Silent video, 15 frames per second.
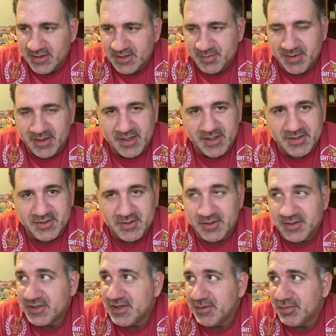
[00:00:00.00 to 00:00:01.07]
because they're
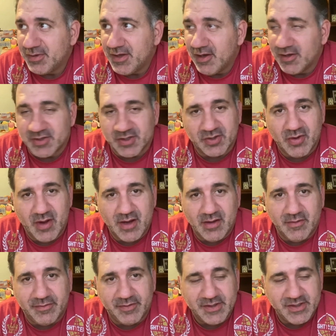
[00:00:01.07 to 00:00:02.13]
just simply also trying
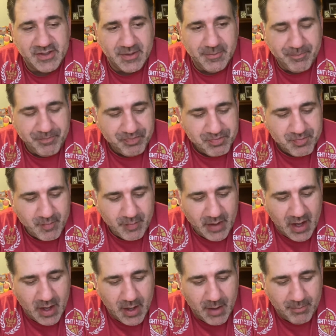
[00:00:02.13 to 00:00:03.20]
to fleece it.
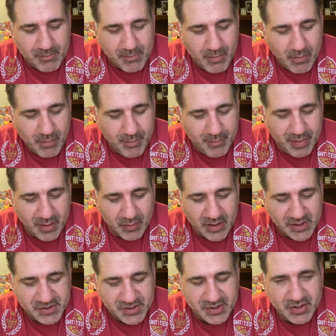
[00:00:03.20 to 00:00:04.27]
But
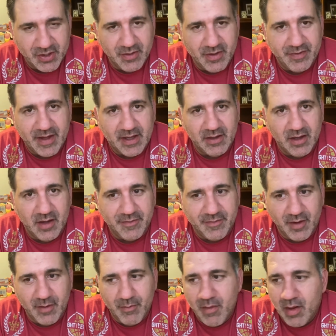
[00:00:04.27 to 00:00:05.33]
rest assured that that law firm,